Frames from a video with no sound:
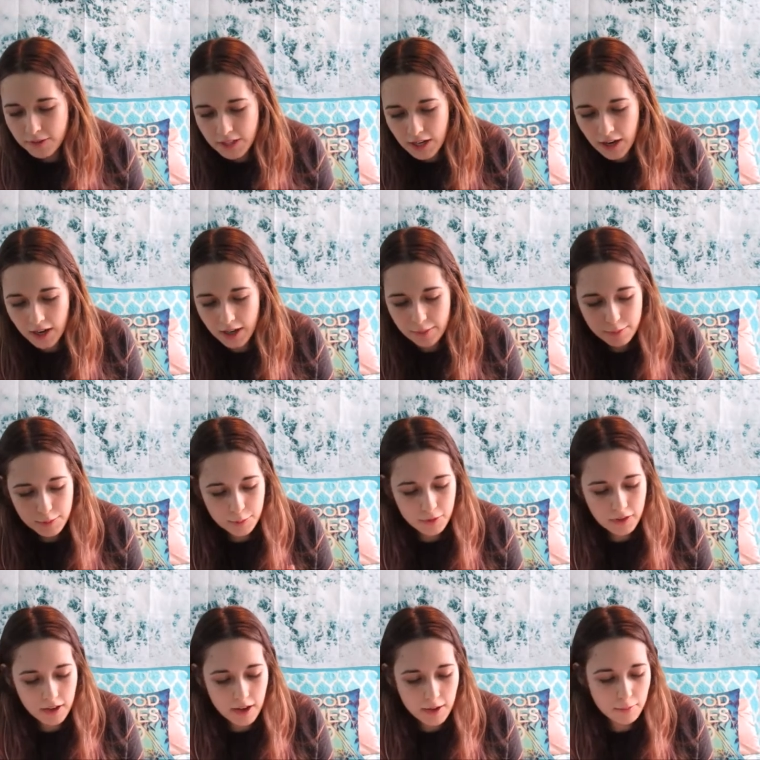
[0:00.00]
times
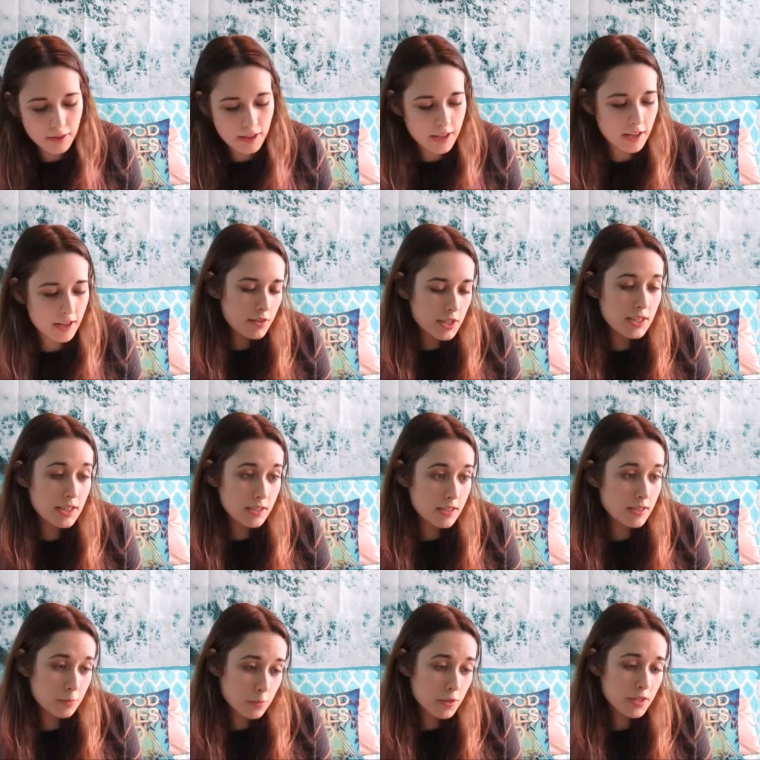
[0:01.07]
where I'm like, this
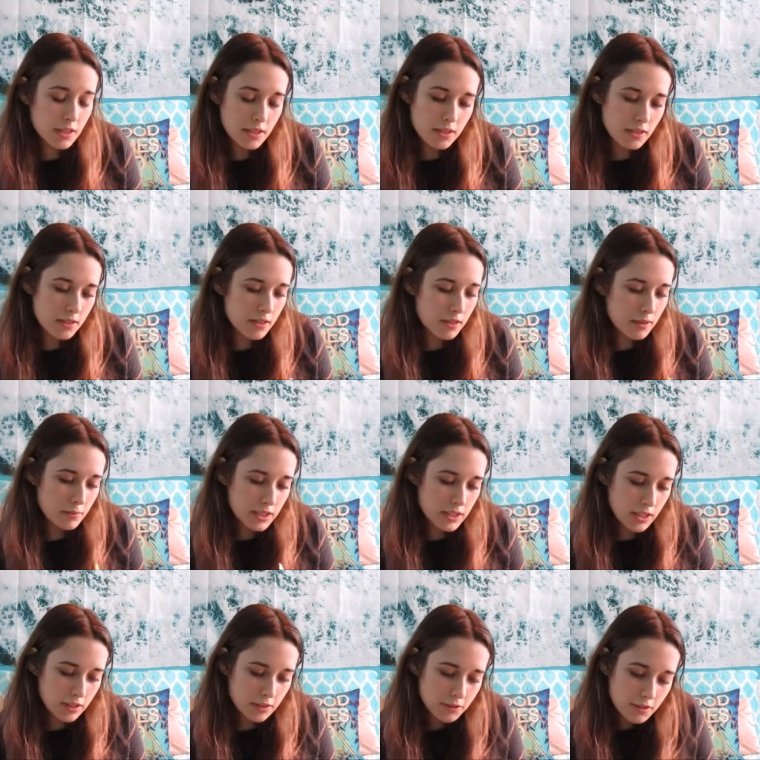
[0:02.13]
is what this is gonna be
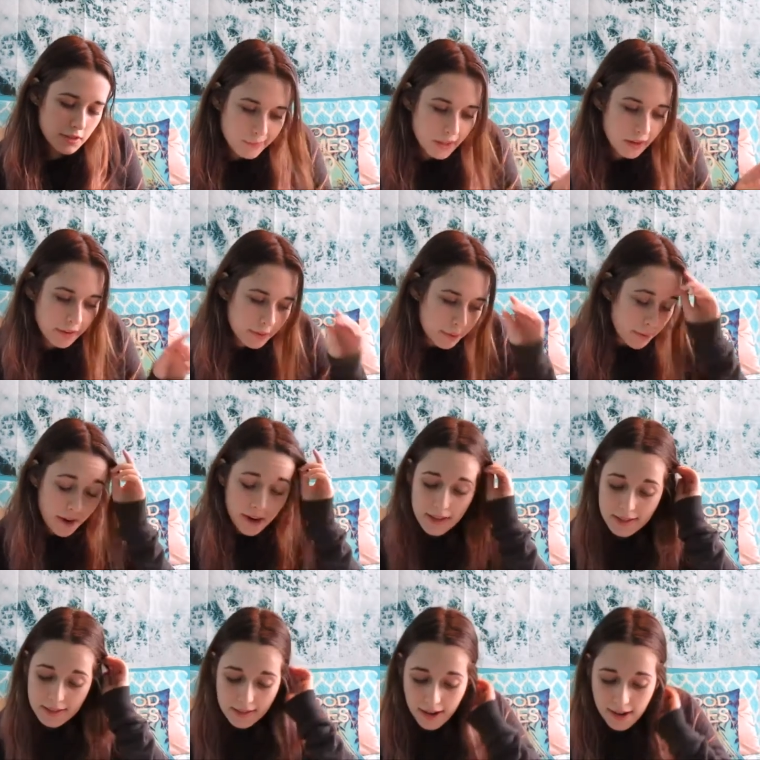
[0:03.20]
titled.
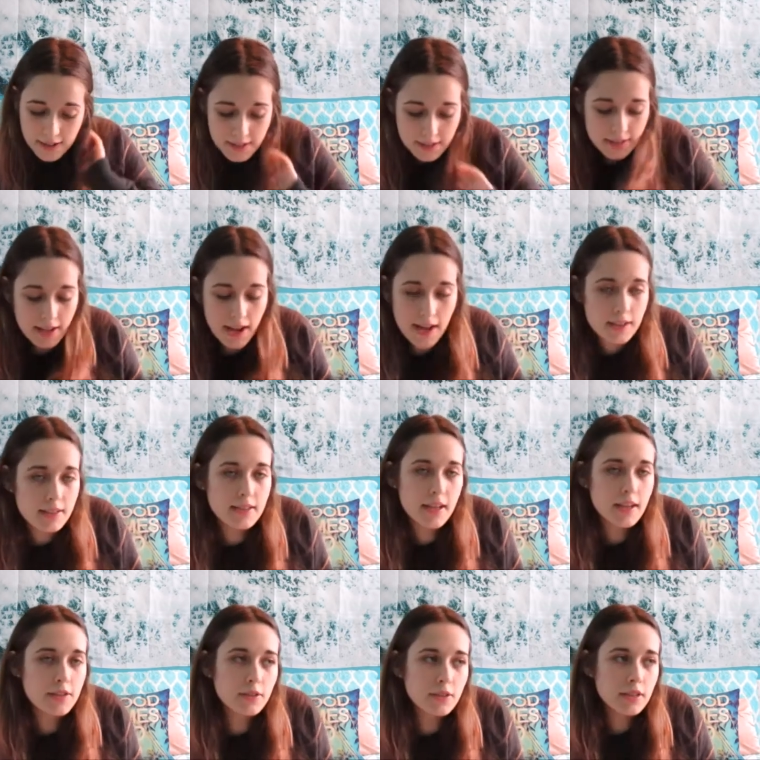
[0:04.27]
Otherwise, I just add a
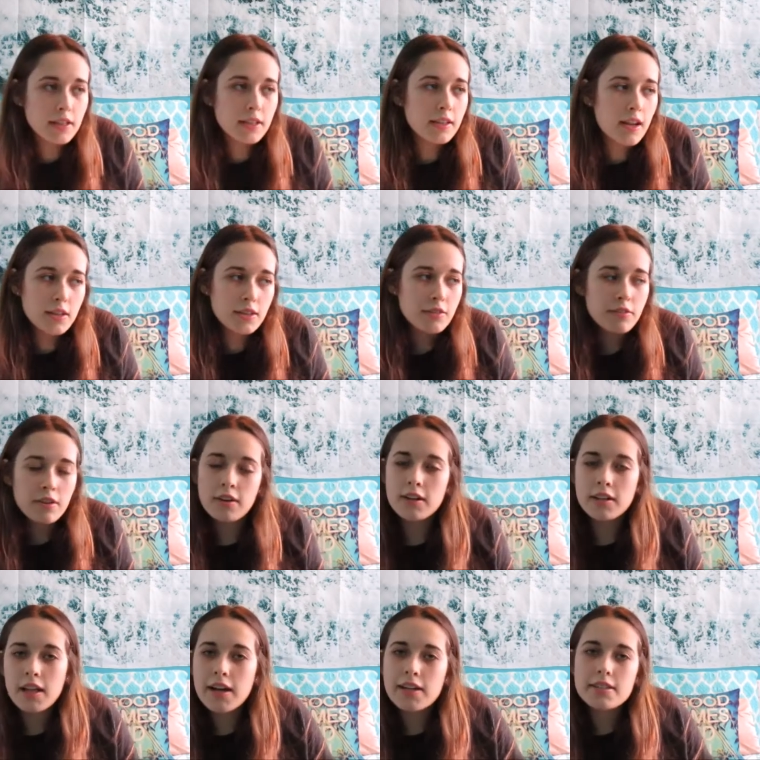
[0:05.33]
title in at the
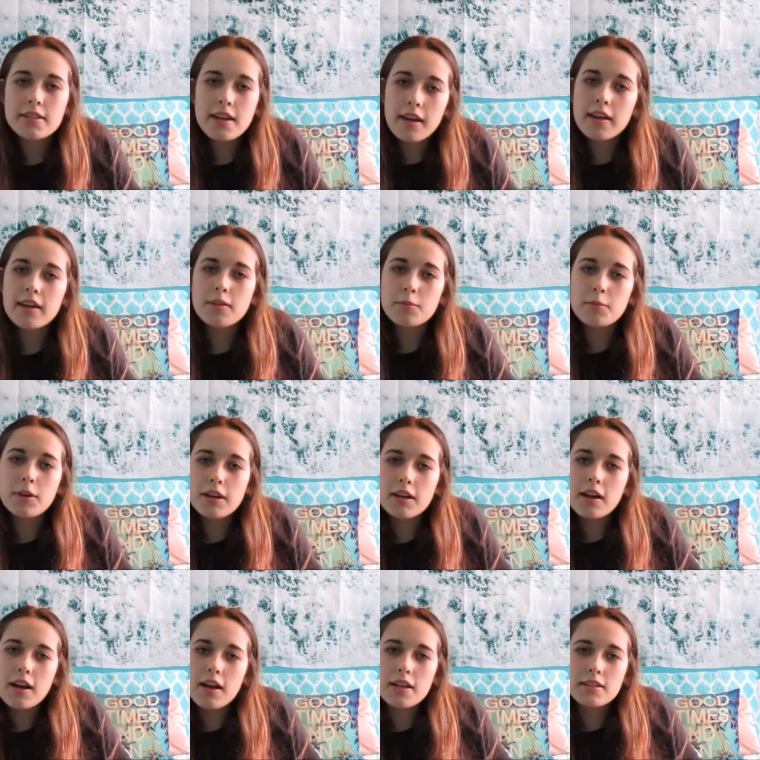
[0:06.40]
very last second
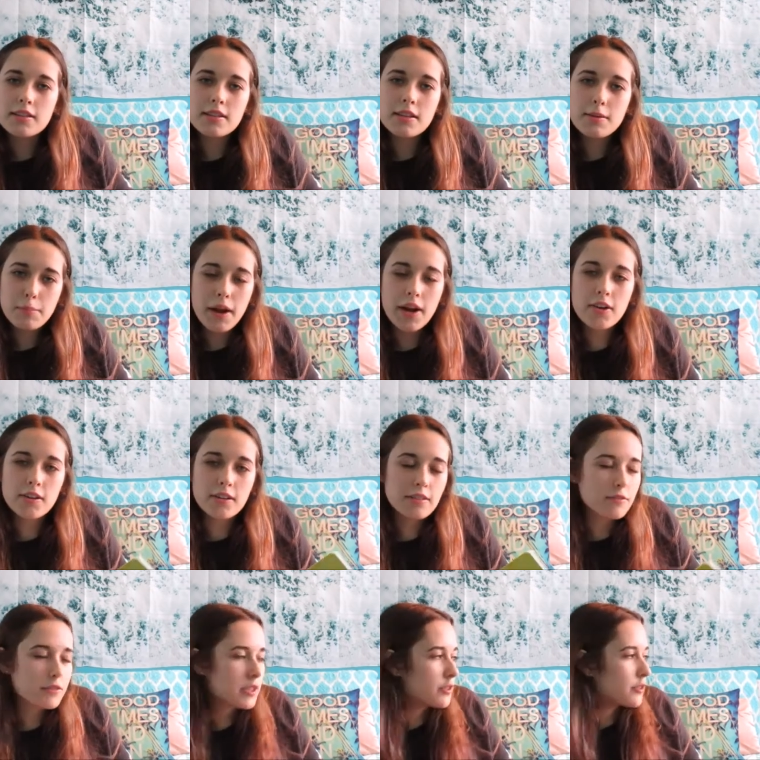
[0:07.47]
when it's
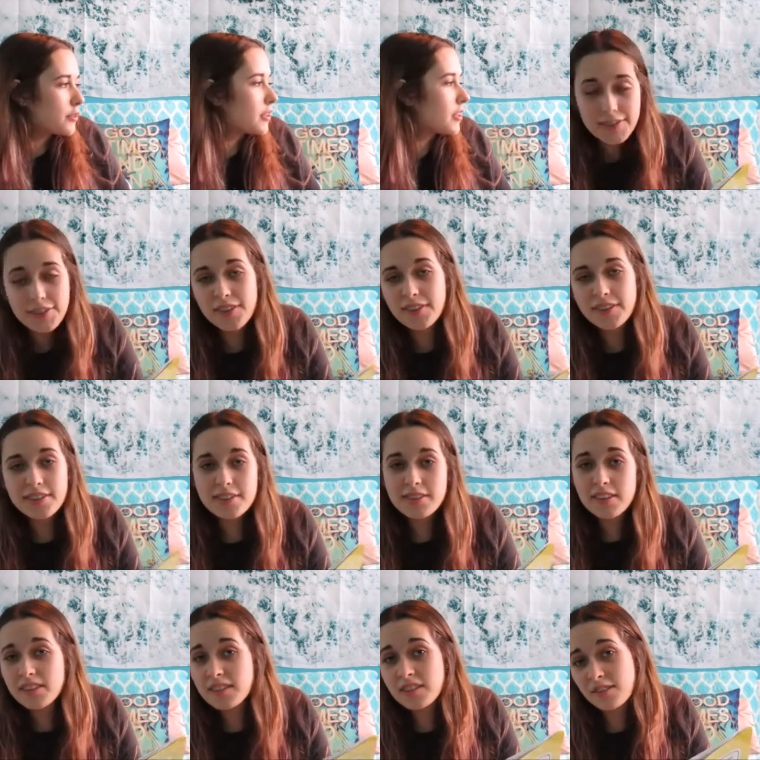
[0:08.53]
imperative to. So this,
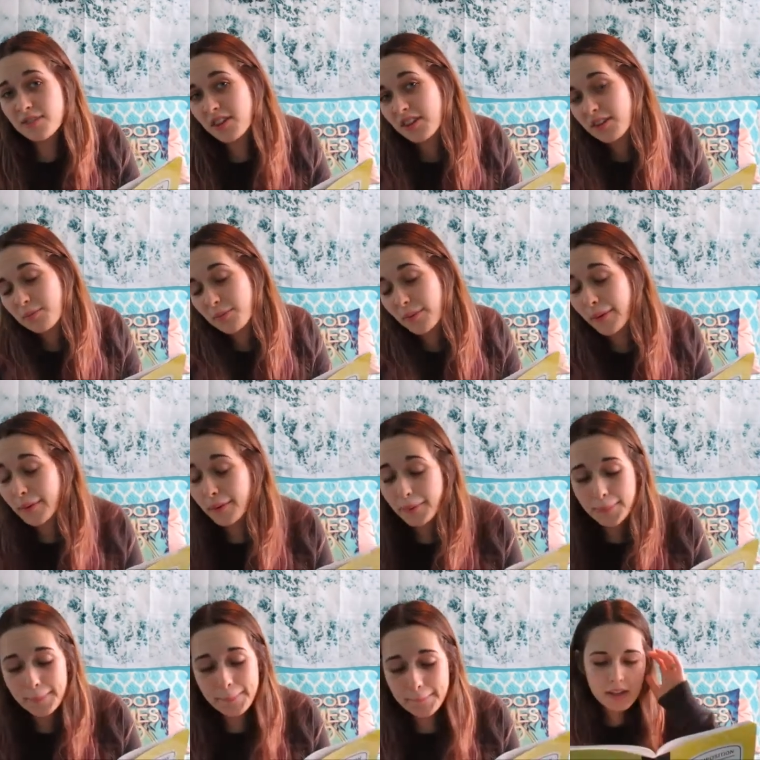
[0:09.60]
this is a random
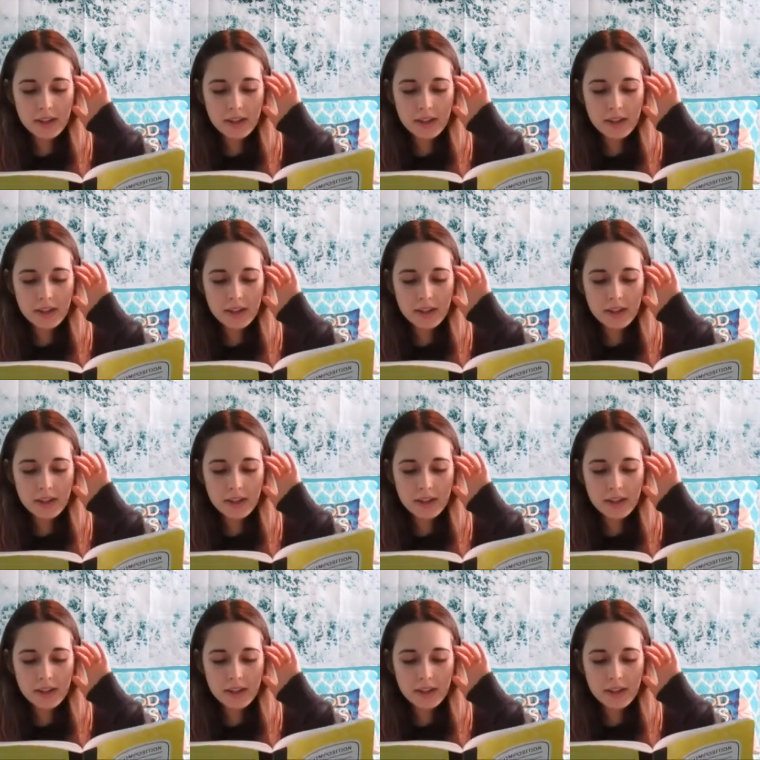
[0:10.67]
poem.